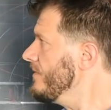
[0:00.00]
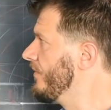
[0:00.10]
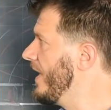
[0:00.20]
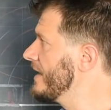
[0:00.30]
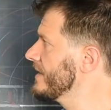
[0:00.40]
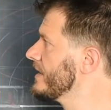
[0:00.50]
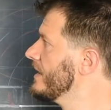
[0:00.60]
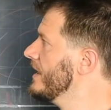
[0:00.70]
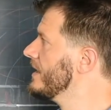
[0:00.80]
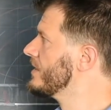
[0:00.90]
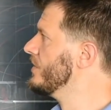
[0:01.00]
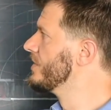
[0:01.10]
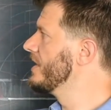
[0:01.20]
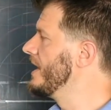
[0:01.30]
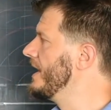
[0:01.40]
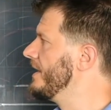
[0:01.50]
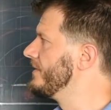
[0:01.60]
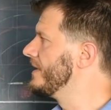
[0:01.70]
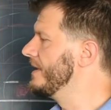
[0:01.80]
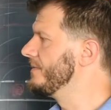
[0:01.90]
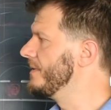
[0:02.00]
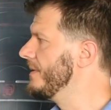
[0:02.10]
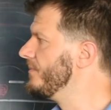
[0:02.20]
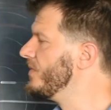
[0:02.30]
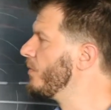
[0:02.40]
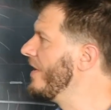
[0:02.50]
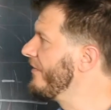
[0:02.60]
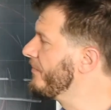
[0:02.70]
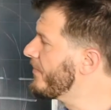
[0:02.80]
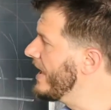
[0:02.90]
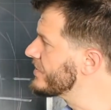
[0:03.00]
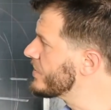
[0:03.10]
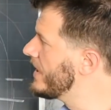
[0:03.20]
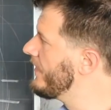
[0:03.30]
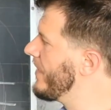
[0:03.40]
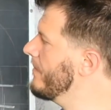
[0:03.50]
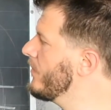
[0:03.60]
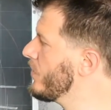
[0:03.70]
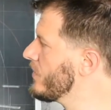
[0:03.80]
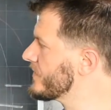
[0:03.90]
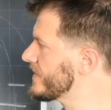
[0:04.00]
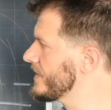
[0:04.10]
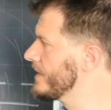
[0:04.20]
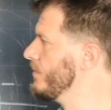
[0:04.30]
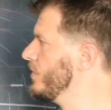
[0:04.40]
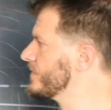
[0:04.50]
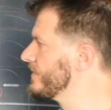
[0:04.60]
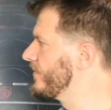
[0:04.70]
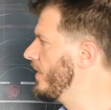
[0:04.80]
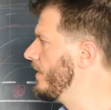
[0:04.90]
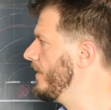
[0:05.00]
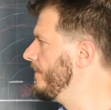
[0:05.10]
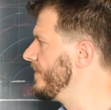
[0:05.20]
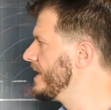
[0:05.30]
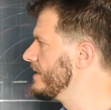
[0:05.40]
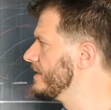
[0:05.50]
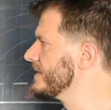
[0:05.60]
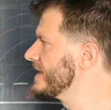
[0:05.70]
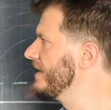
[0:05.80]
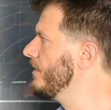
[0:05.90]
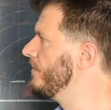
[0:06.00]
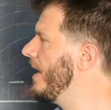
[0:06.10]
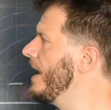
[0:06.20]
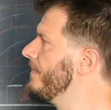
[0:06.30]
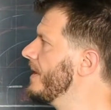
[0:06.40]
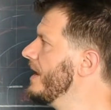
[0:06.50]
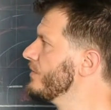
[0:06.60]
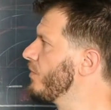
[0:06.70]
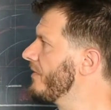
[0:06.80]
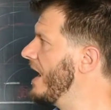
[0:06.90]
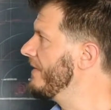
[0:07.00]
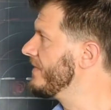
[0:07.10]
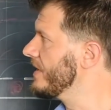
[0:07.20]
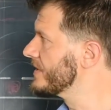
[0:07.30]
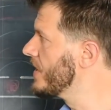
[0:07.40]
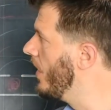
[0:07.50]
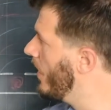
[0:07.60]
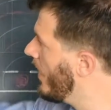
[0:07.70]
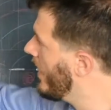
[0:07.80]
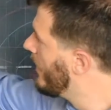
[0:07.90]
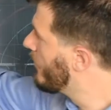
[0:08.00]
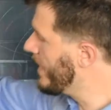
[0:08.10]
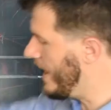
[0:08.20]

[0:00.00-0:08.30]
fighting to the wave of pressure that moves from inside the pipe to arrive here. So we